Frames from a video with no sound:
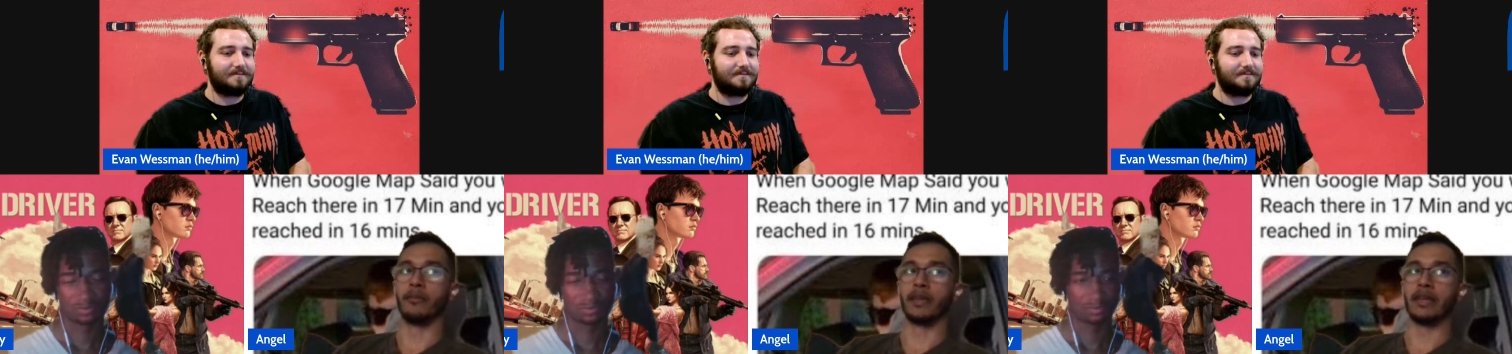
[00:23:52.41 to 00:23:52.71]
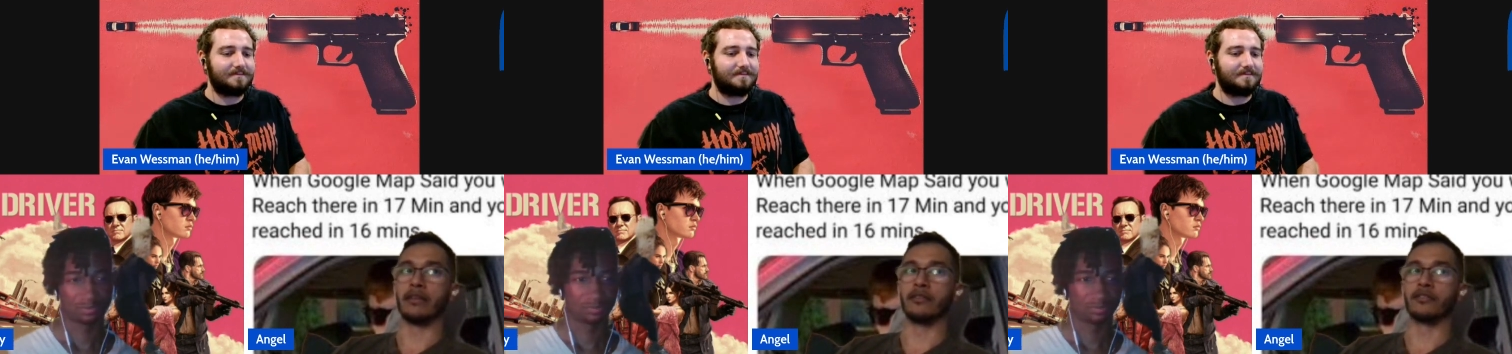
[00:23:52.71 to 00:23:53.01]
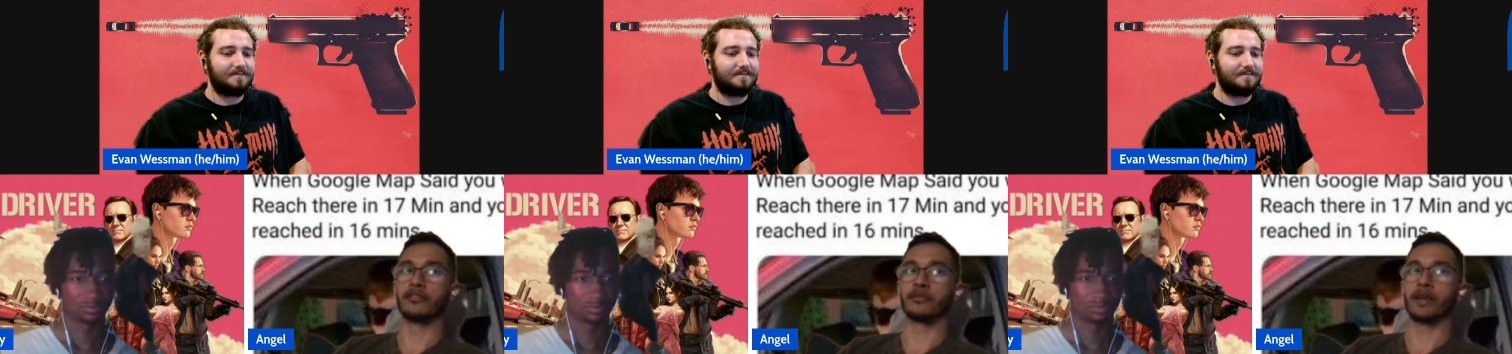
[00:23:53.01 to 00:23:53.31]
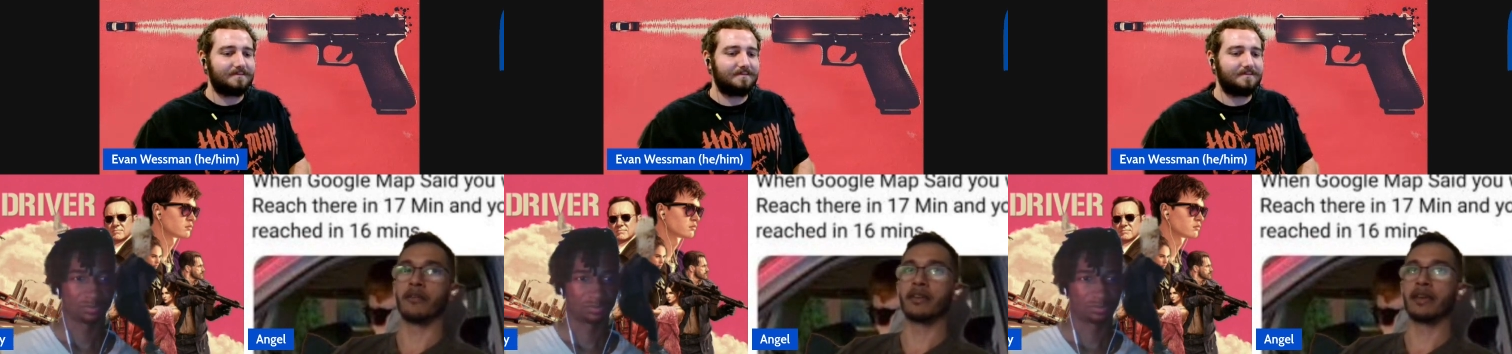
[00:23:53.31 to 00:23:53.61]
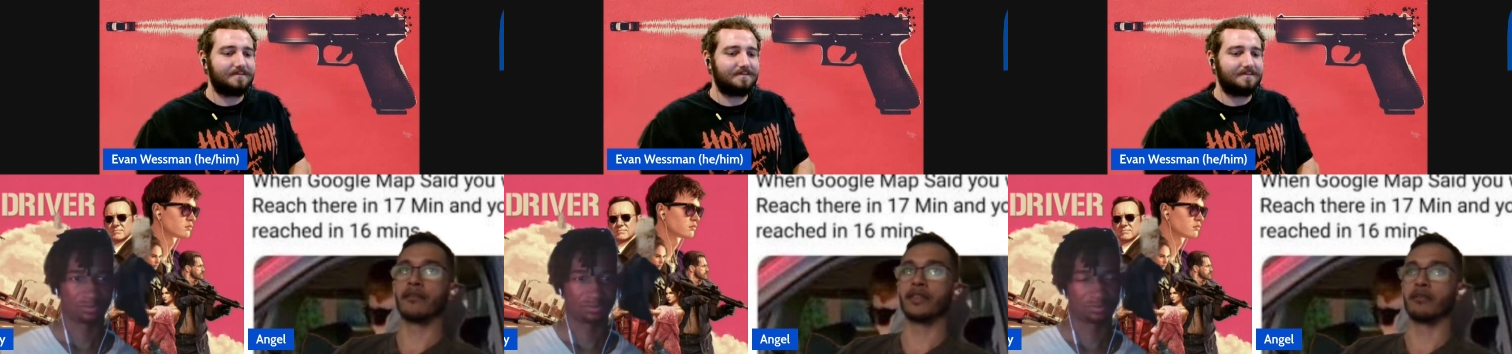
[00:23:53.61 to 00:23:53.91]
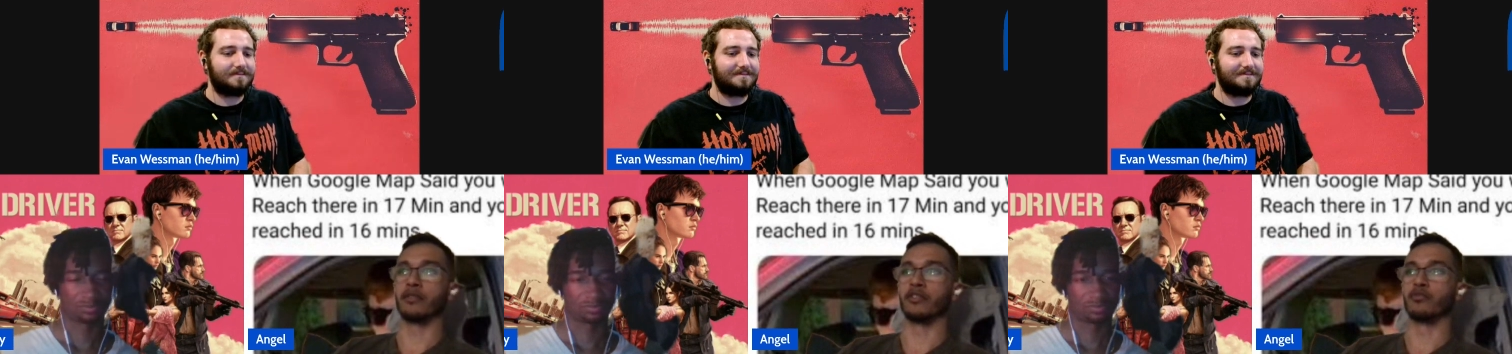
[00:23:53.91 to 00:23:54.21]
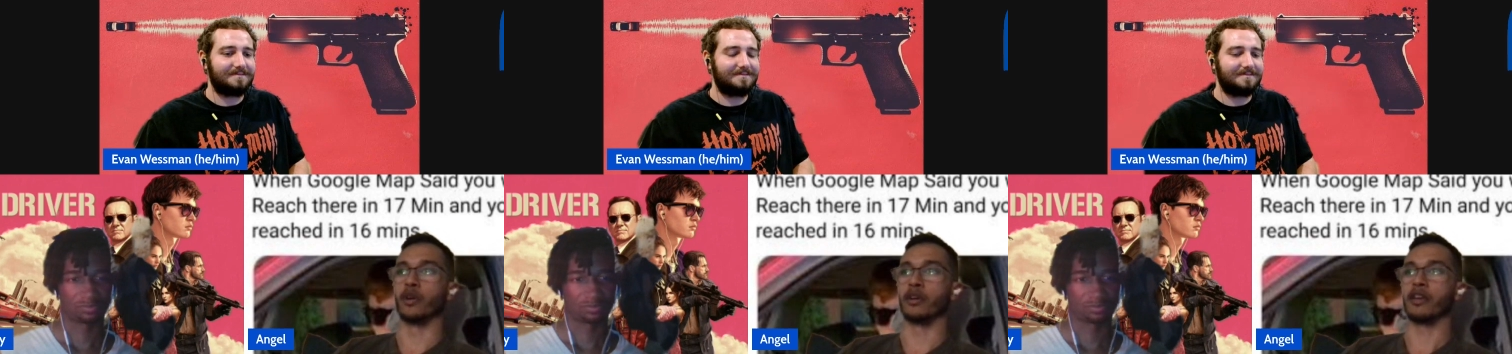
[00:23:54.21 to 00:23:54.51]
Speaker 1: is surrounding everything with this
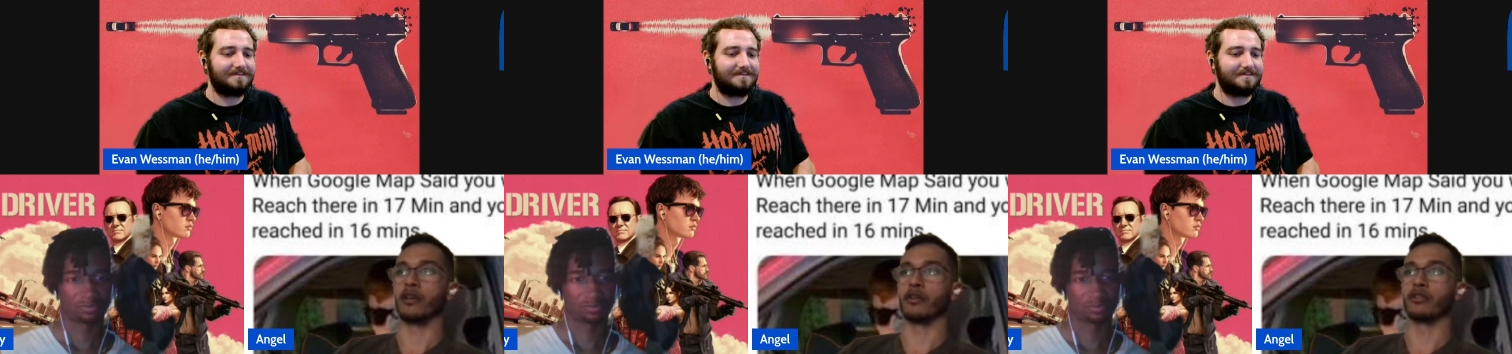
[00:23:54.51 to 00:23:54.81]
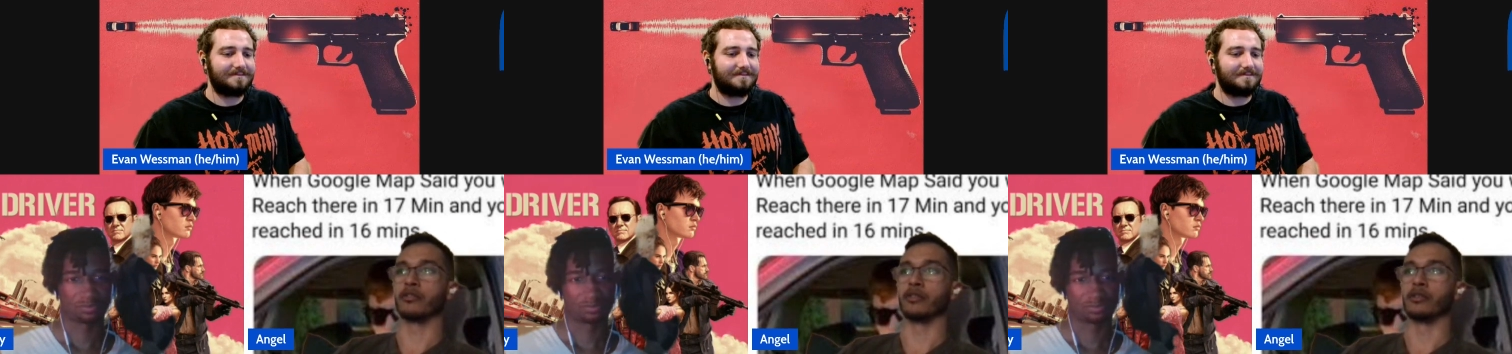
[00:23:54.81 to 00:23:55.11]
one character